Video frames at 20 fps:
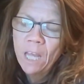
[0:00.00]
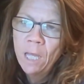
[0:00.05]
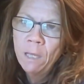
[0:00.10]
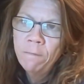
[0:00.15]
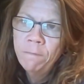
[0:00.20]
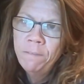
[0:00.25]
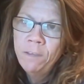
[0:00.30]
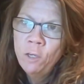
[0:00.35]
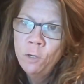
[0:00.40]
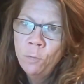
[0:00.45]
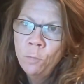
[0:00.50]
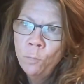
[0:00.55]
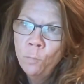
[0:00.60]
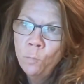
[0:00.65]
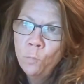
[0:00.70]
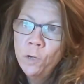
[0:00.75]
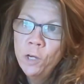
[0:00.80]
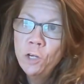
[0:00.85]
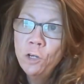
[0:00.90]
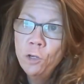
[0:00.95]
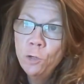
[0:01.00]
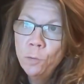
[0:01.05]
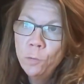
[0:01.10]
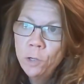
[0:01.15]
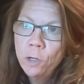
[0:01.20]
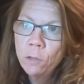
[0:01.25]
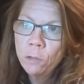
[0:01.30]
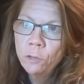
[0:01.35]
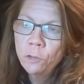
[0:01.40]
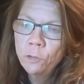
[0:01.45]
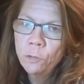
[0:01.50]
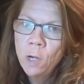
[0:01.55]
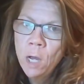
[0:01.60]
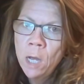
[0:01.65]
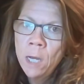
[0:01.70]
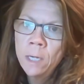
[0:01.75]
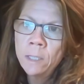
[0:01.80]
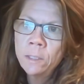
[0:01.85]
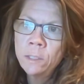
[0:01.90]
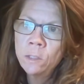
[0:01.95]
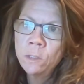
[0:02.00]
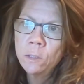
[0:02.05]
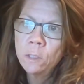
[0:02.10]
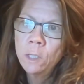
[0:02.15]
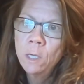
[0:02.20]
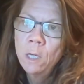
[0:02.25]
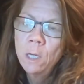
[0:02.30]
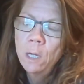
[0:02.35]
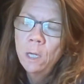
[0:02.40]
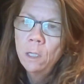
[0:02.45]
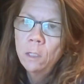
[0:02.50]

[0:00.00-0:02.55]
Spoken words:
if you renew your trust